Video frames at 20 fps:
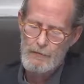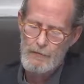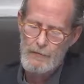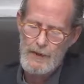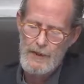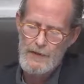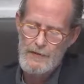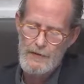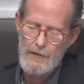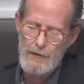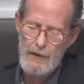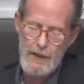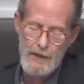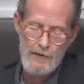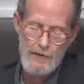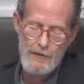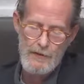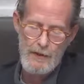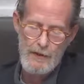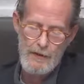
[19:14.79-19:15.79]
easy
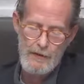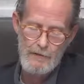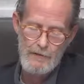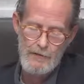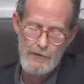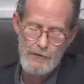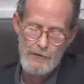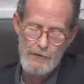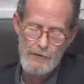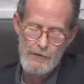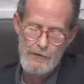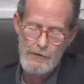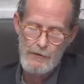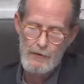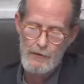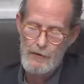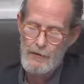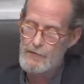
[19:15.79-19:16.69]
legislative solution to it.